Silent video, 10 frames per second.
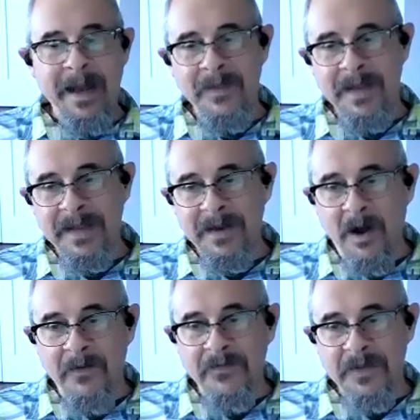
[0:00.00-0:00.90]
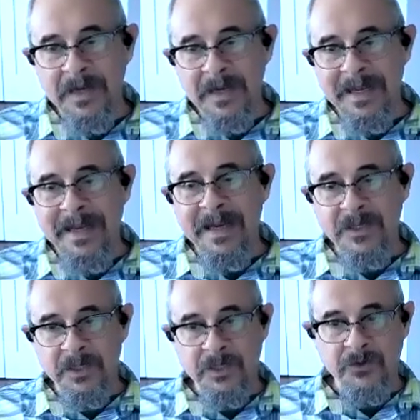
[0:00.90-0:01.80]
how they can often lead
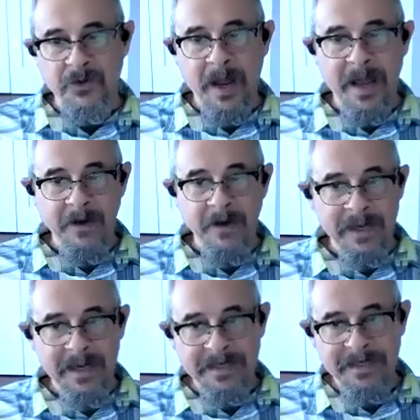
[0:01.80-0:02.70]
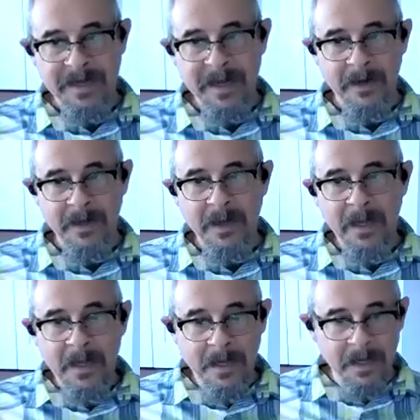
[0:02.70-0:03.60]
us astray or lead us down
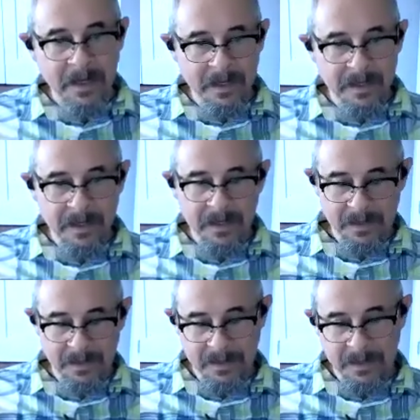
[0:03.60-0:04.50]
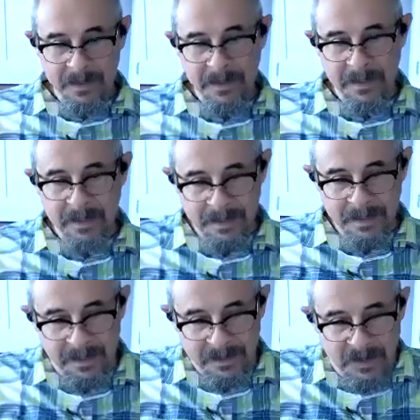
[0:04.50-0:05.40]
an
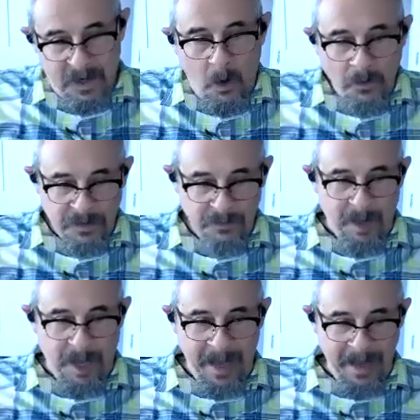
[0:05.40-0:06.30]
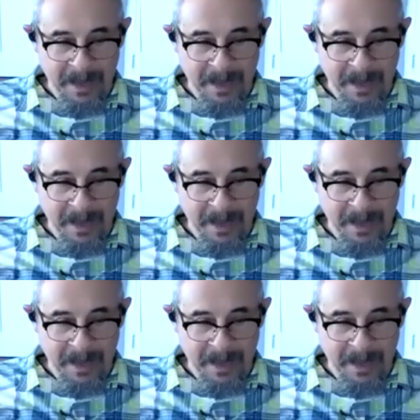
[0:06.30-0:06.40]
unwholesome path.